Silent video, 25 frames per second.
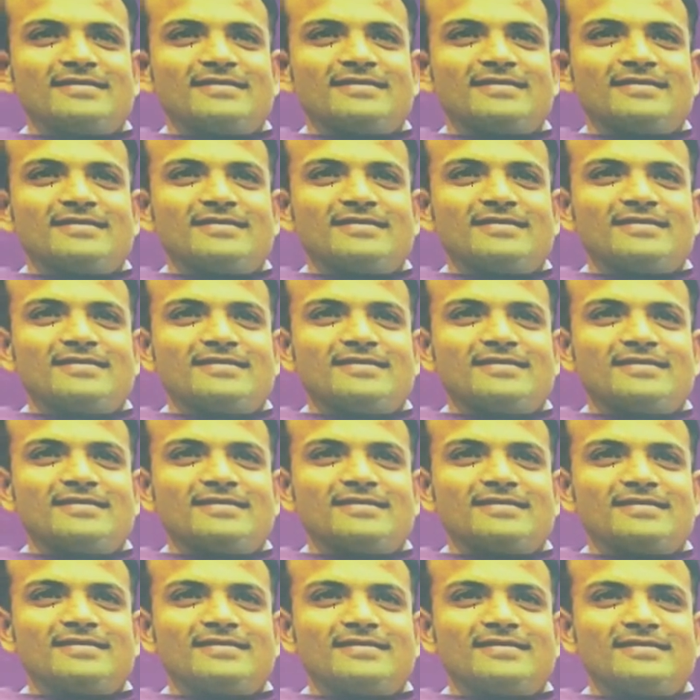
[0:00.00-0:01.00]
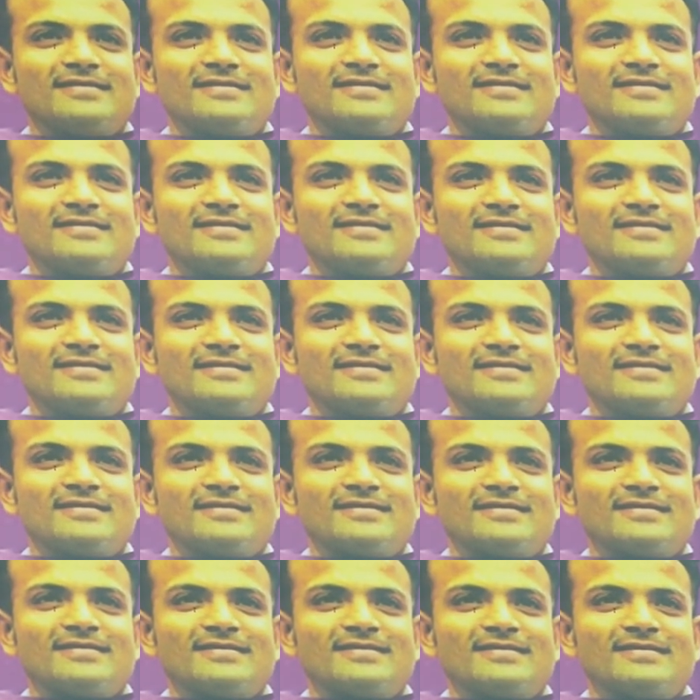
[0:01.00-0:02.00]

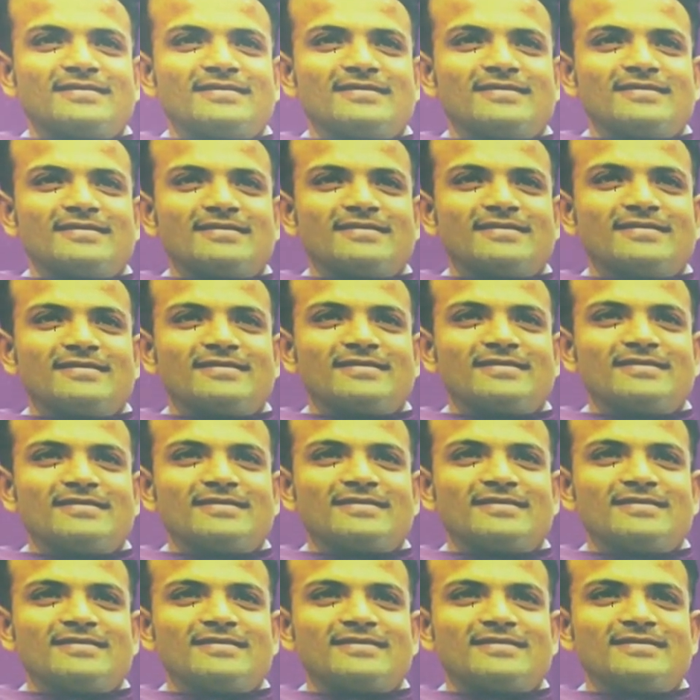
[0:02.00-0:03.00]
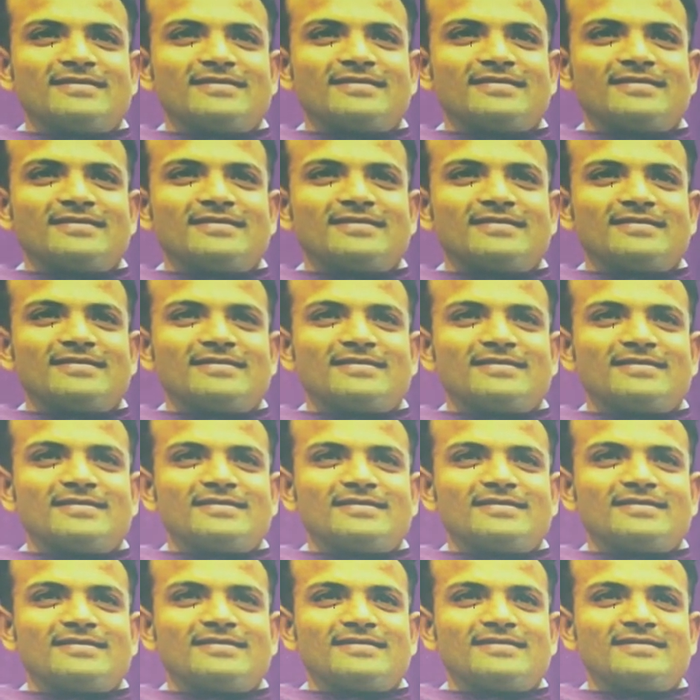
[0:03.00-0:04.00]

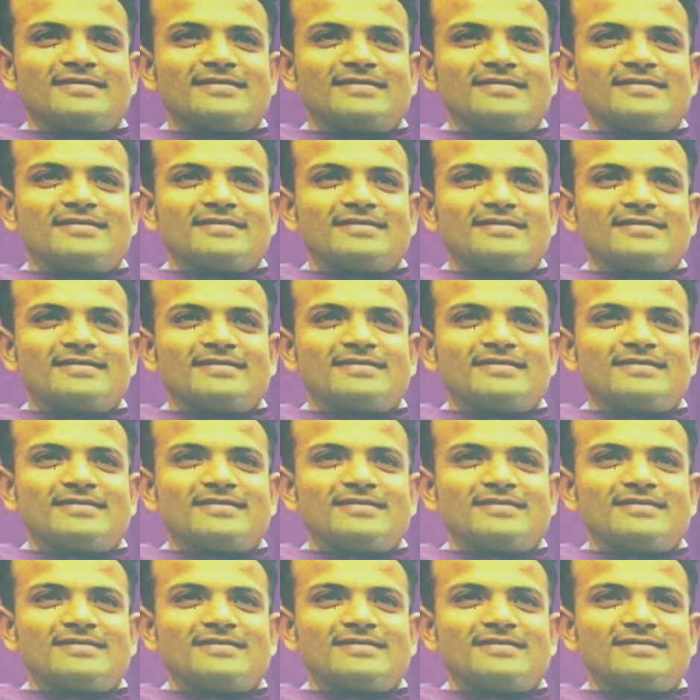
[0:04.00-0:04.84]
[no speech]